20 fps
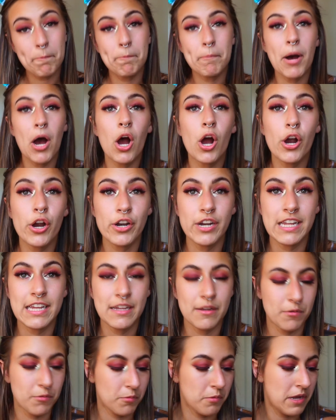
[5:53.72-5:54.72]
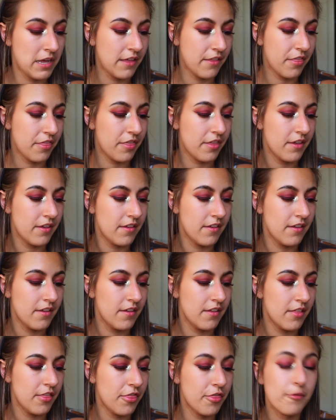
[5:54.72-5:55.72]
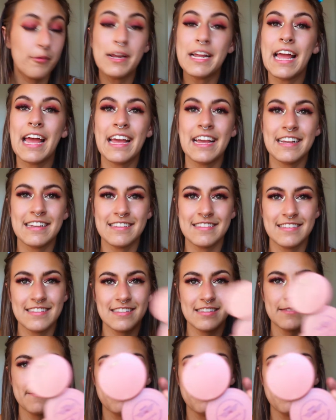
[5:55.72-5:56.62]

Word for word: Party with Three A's